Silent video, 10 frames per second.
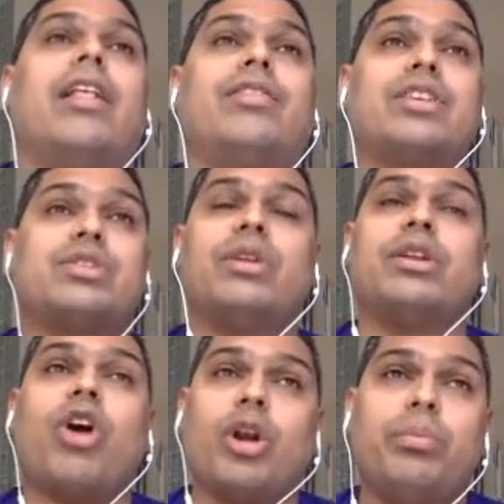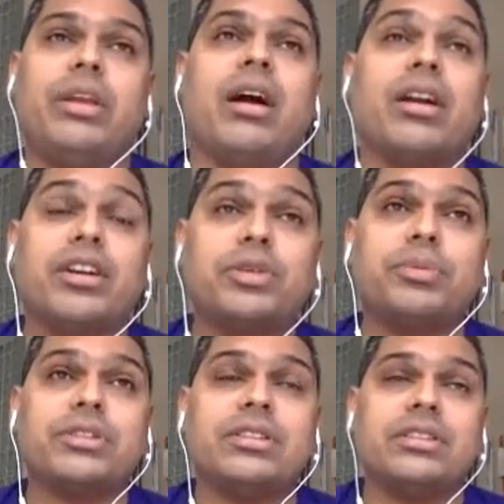this will not be
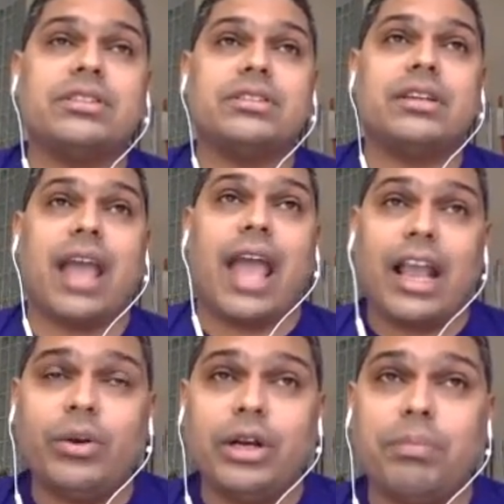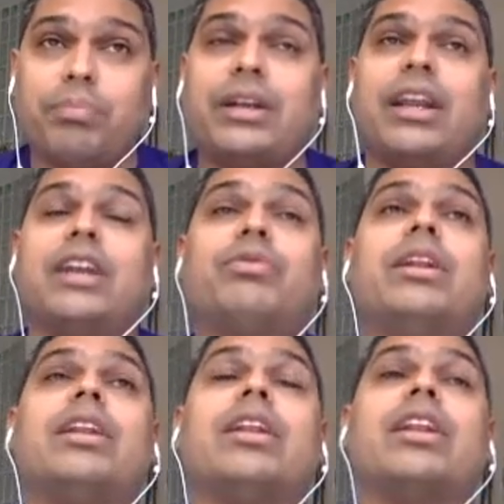100% accurate, but it
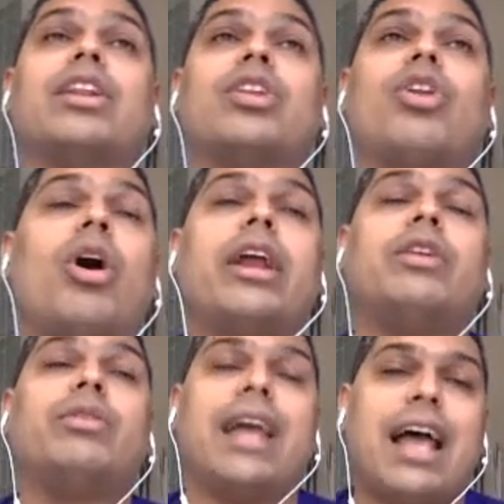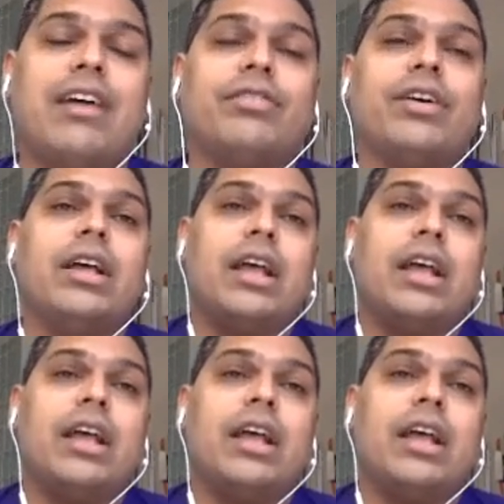will not it will have